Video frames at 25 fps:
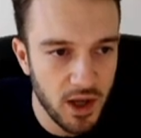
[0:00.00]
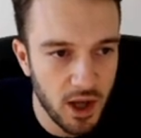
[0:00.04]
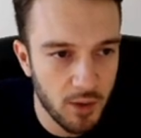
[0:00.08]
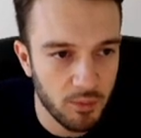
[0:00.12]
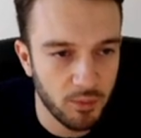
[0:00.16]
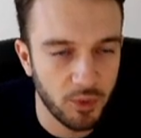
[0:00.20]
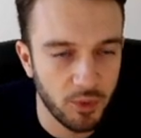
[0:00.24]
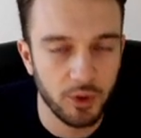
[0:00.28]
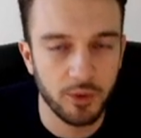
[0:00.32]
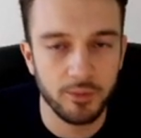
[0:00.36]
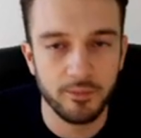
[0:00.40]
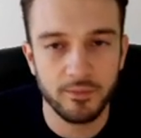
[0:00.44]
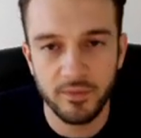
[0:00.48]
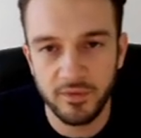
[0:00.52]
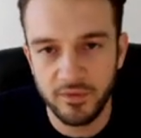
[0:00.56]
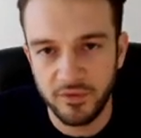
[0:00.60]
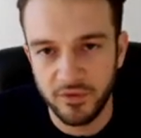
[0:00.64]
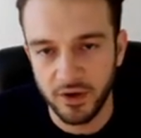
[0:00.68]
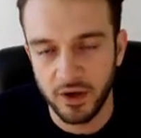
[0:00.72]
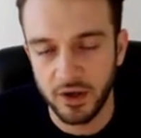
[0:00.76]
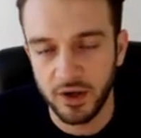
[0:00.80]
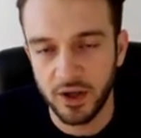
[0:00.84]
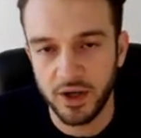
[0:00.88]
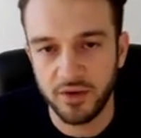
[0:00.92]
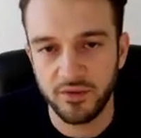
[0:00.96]
but
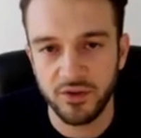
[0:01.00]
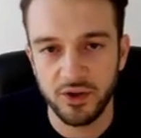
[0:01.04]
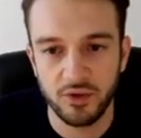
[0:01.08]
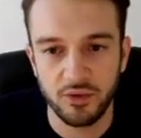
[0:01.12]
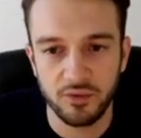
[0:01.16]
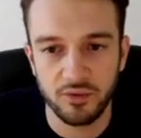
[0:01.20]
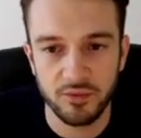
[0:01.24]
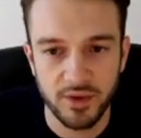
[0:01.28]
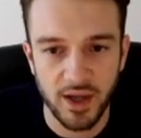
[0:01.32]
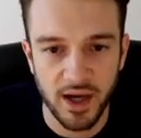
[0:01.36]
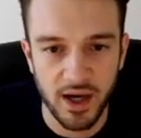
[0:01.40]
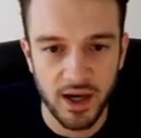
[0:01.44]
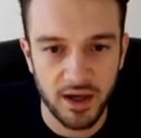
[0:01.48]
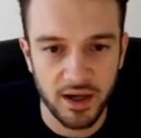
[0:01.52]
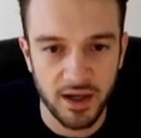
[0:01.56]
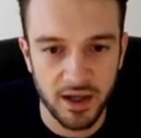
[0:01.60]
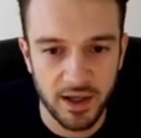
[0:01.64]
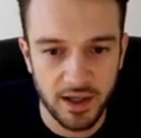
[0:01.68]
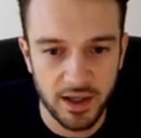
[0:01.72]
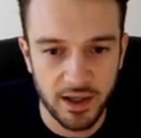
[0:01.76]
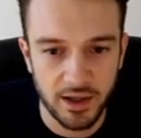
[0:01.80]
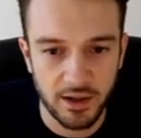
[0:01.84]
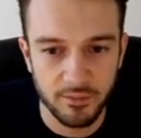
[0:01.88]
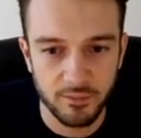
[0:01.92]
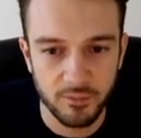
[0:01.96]
for a lot of you that
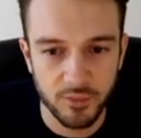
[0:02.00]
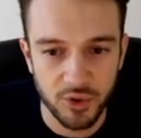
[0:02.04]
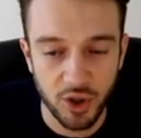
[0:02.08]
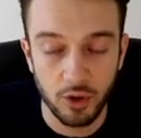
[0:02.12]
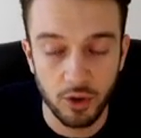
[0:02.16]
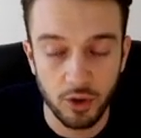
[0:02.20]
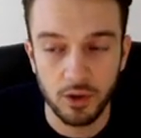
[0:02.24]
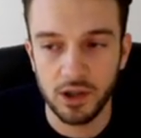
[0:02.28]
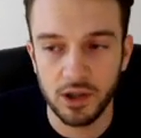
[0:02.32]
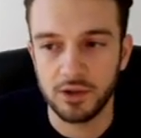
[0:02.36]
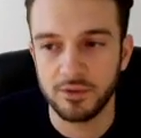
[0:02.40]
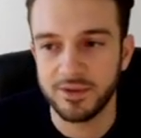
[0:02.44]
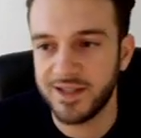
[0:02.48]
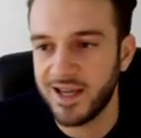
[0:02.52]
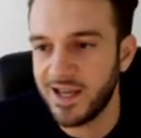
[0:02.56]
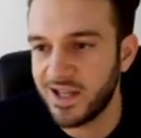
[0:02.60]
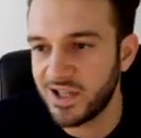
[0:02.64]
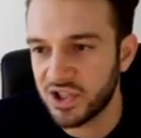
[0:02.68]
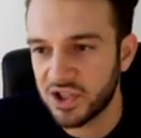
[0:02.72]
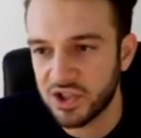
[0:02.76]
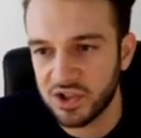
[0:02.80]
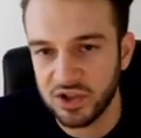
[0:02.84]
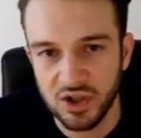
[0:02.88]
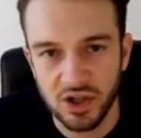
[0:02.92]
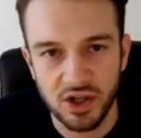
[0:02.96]
um, you know are getting
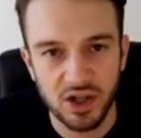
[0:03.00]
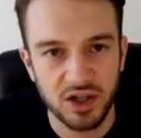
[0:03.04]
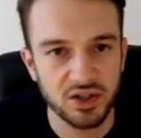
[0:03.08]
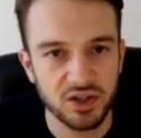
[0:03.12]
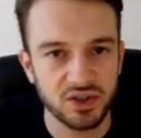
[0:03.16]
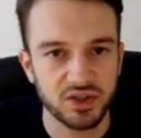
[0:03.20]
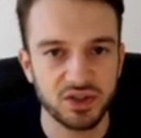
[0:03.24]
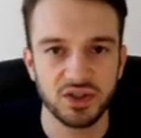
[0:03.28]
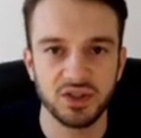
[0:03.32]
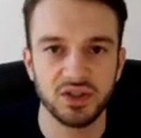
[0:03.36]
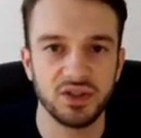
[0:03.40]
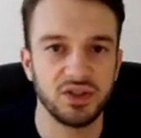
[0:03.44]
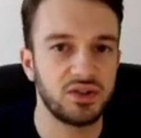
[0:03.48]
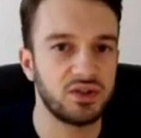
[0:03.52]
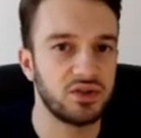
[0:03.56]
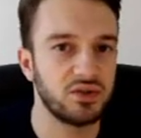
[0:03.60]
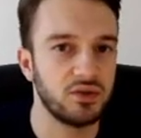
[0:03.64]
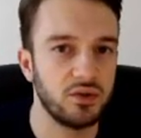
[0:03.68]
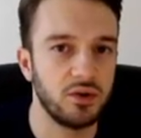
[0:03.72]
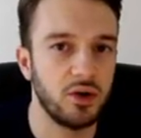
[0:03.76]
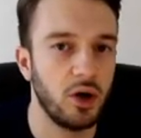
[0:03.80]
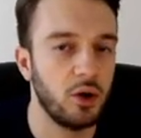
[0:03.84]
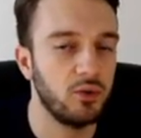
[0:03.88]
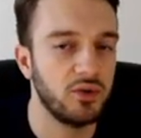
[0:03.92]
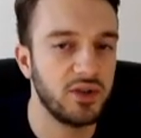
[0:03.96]
started
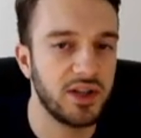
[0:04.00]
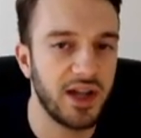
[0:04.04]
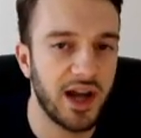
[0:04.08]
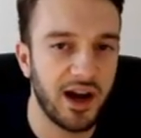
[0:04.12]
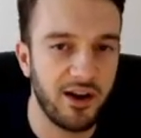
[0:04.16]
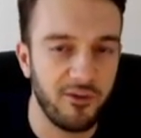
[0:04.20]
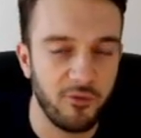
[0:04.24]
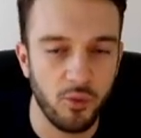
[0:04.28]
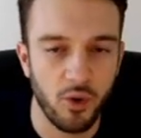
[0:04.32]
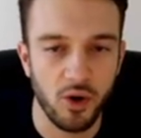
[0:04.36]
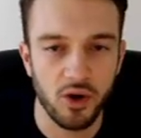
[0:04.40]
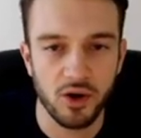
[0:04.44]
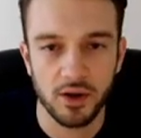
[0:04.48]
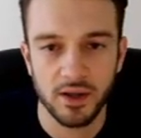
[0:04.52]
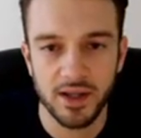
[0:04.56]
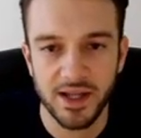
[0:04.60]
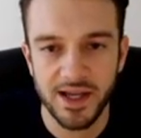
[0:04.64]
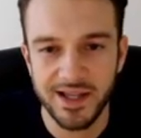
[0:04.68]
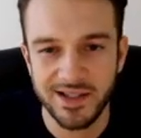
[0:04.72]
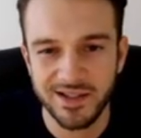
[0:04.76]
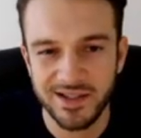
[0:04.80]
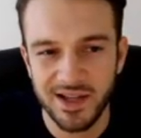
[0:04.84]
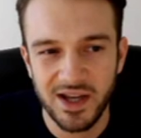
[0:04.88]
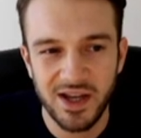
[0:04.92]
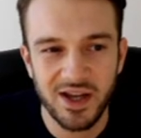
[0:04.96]
or only have one
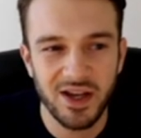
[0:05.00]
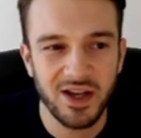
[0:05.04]
client,